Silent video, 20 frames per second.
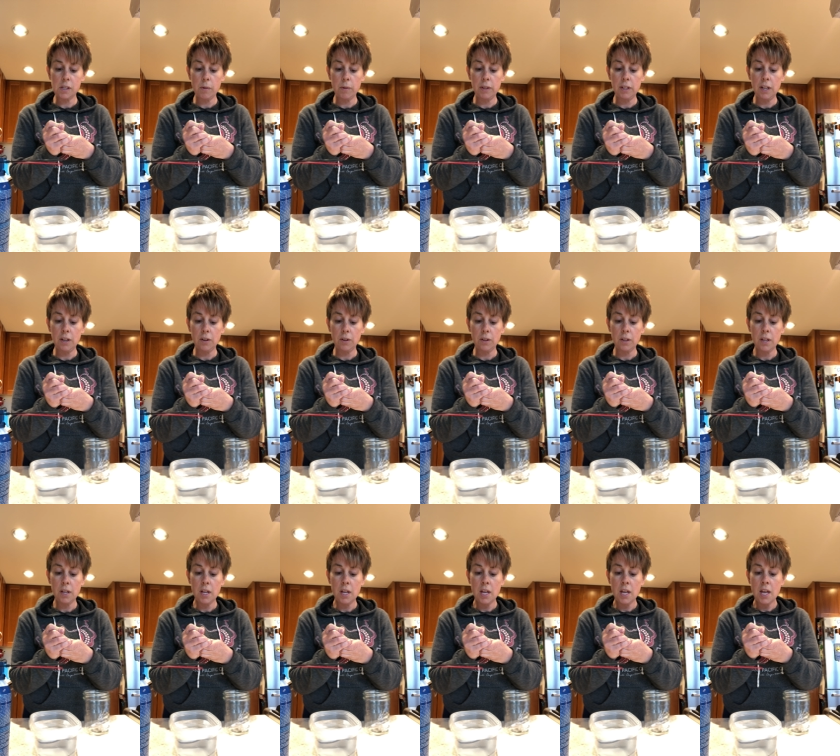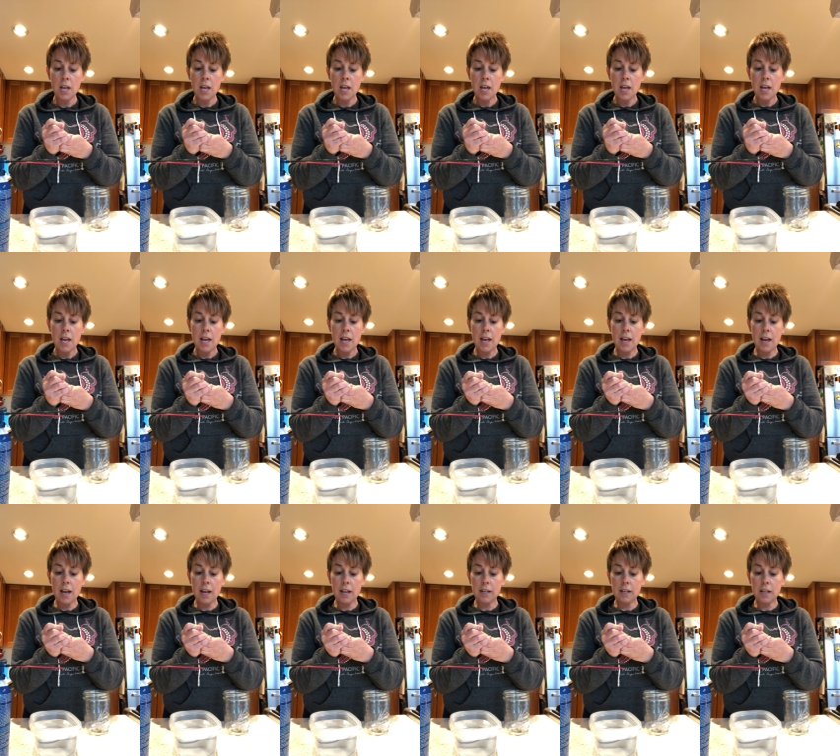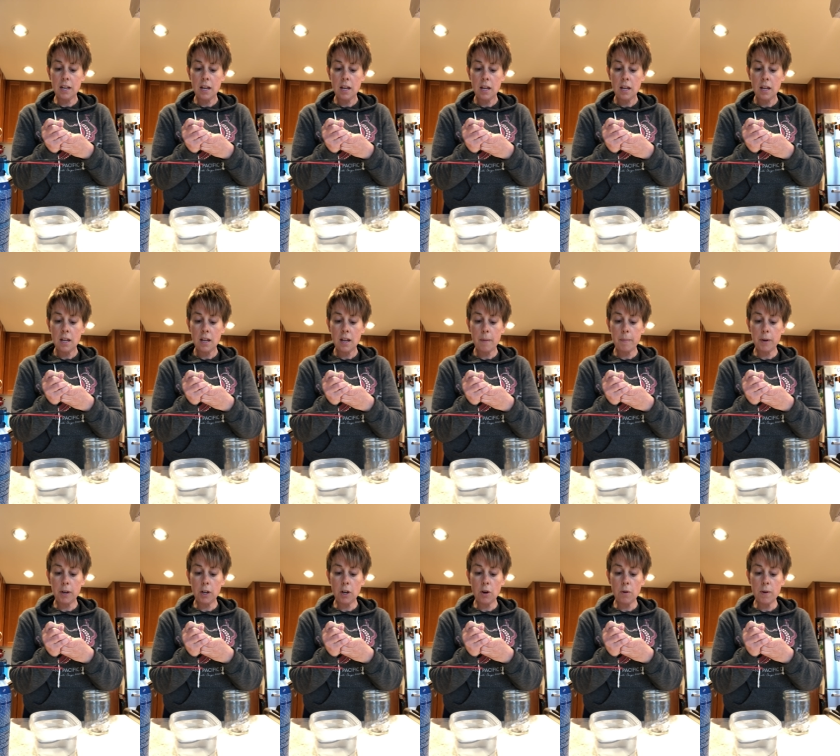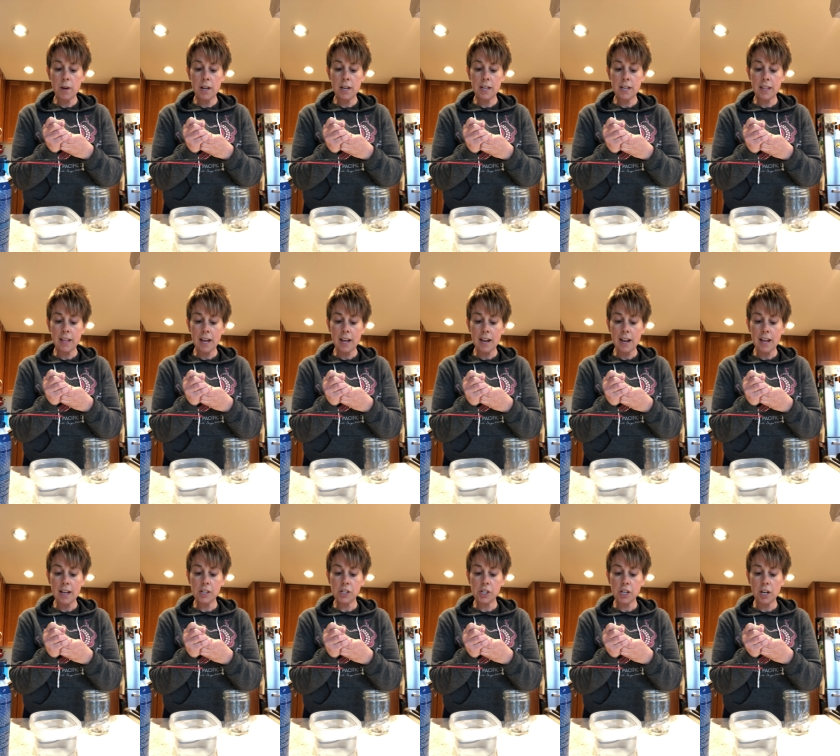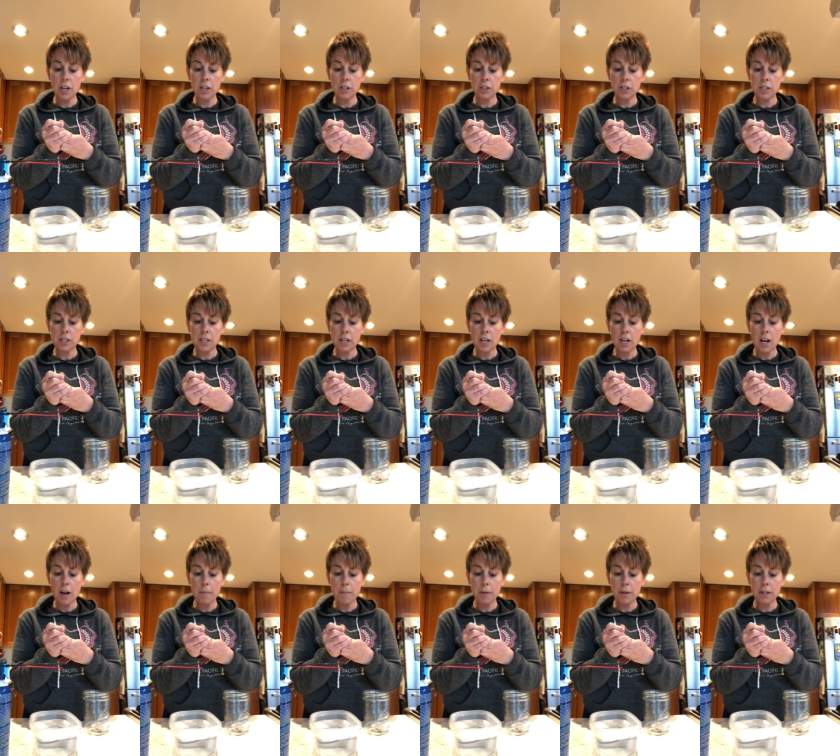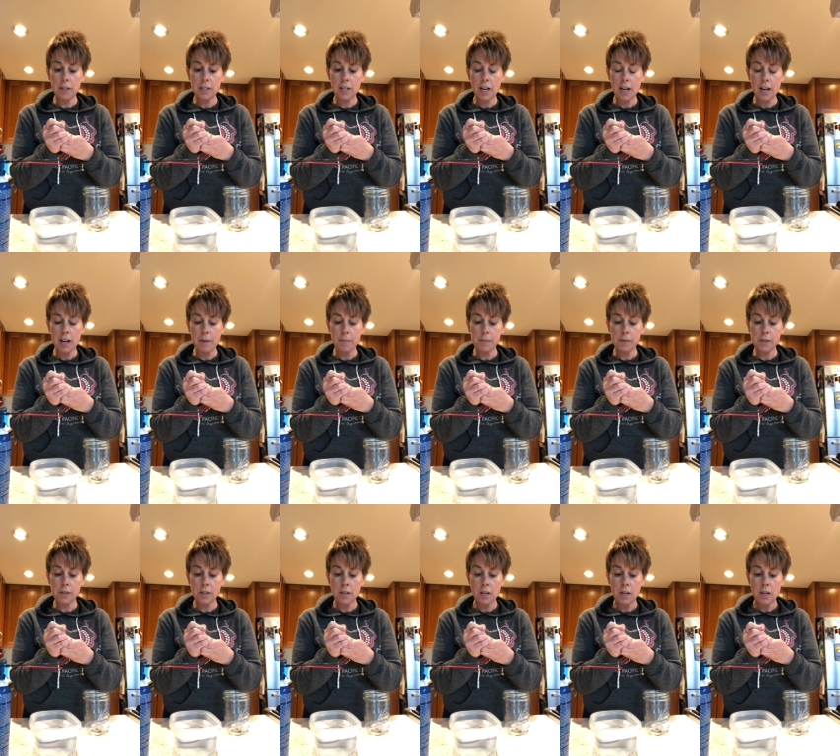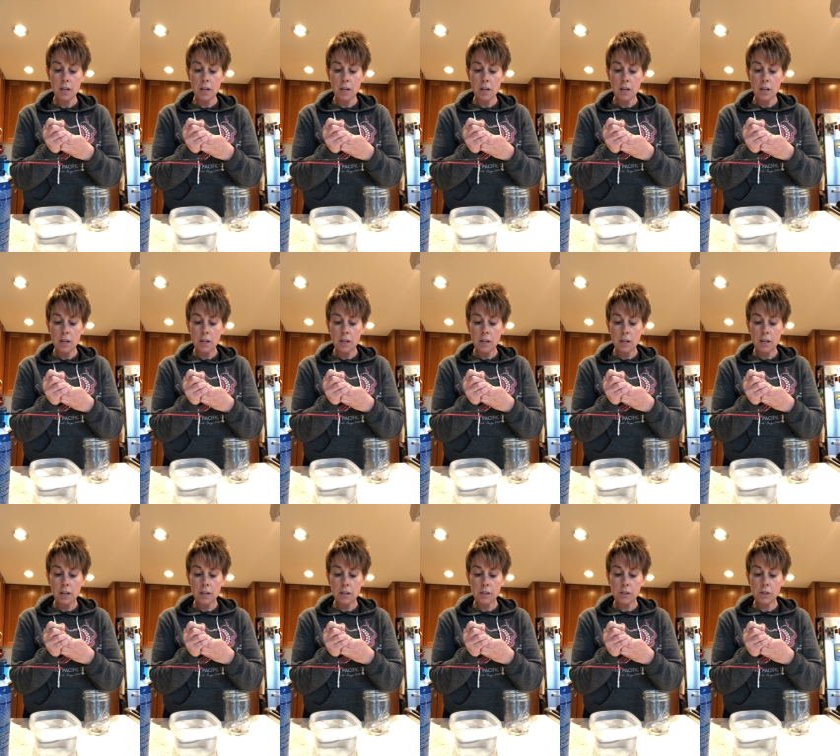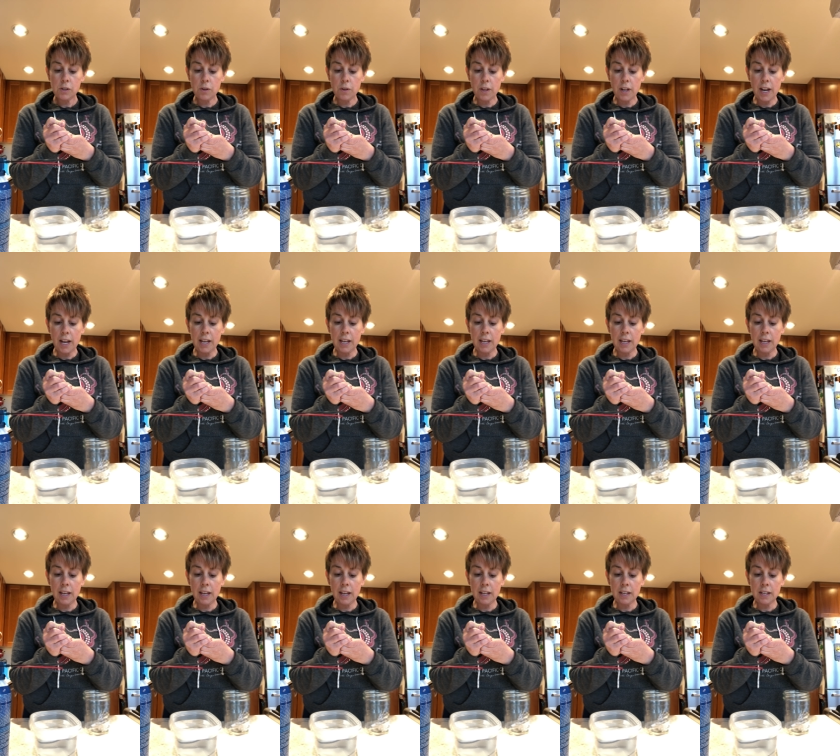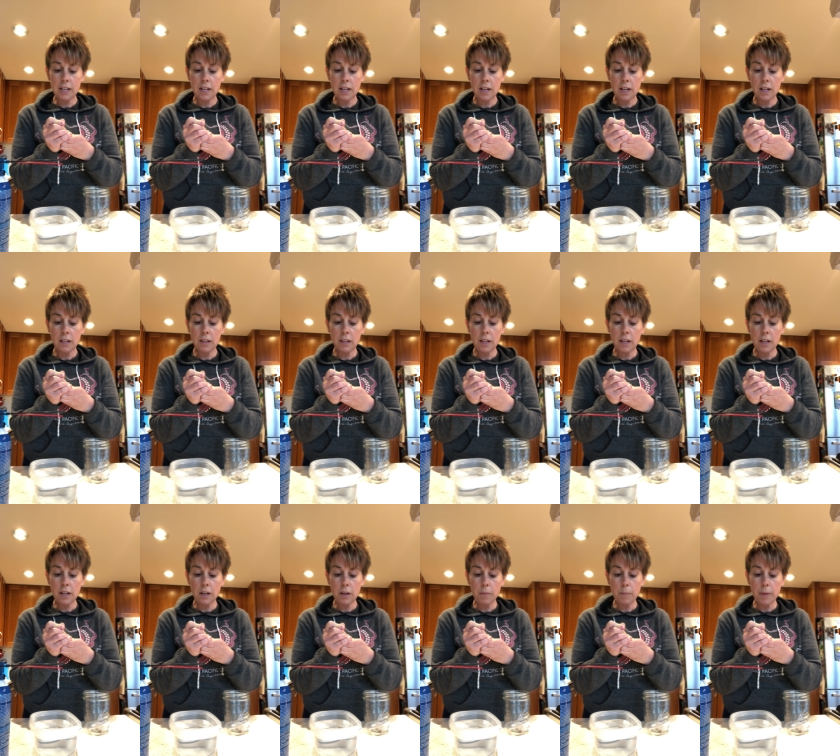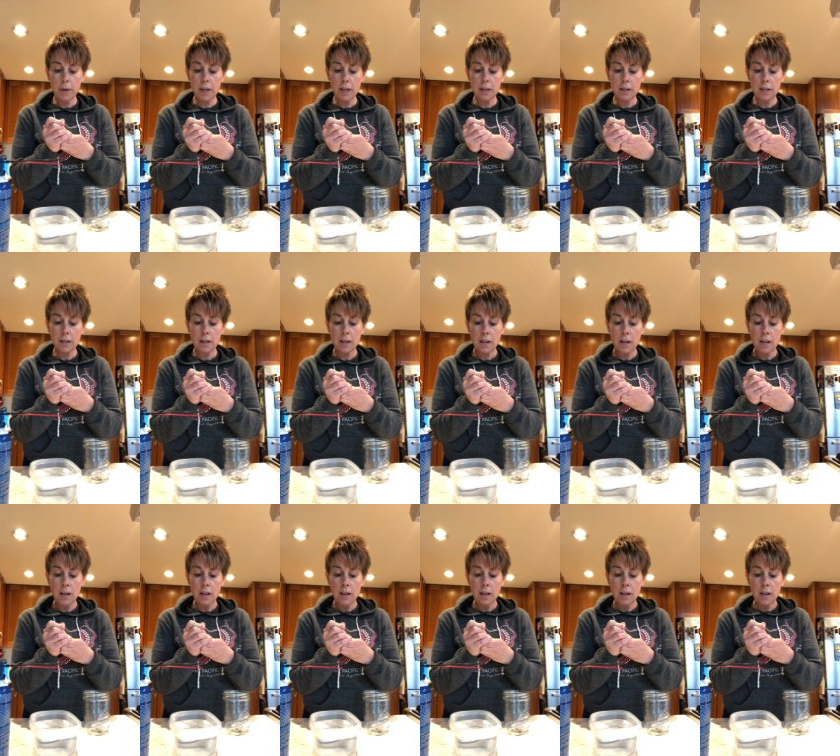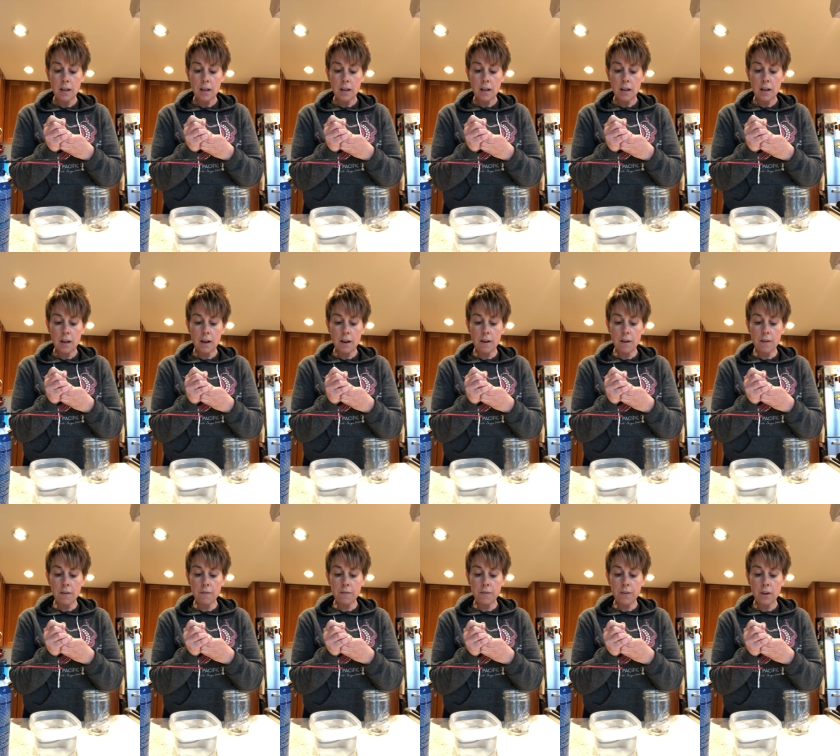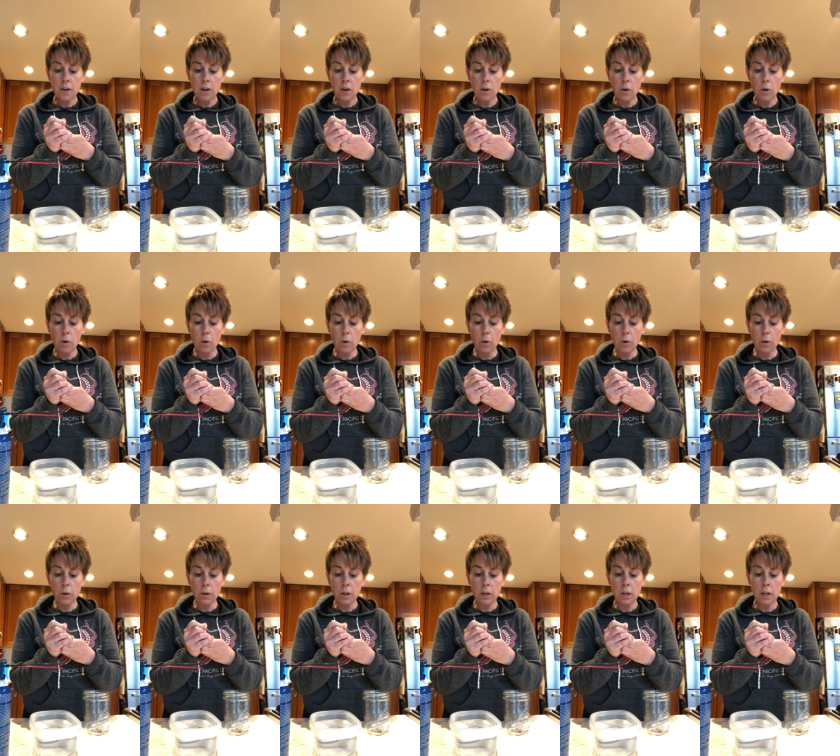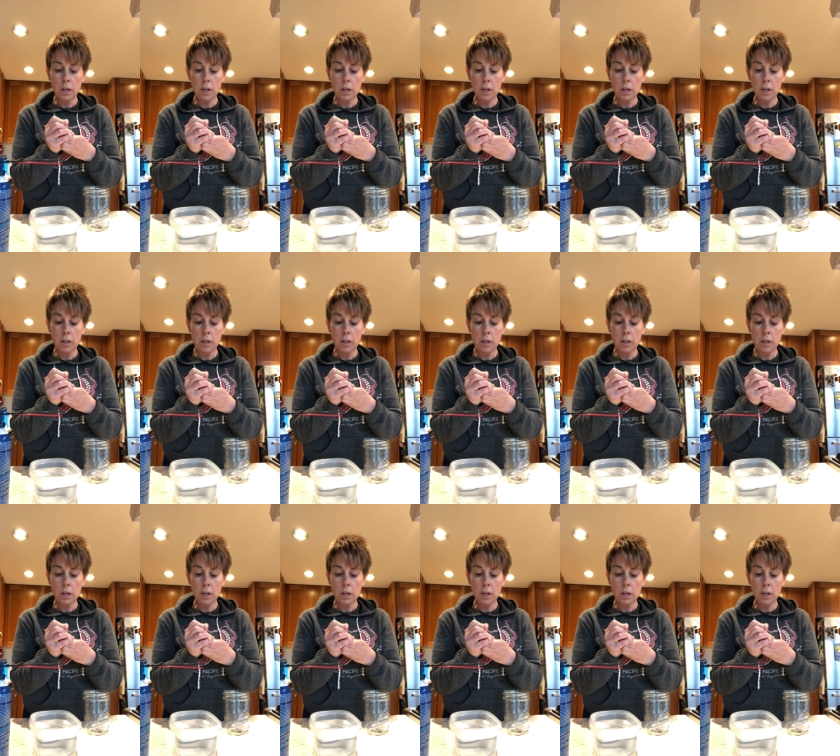sewing needle, and I'm gonna go into that eggshell just a couple of times so that I can get a little bit of a hole.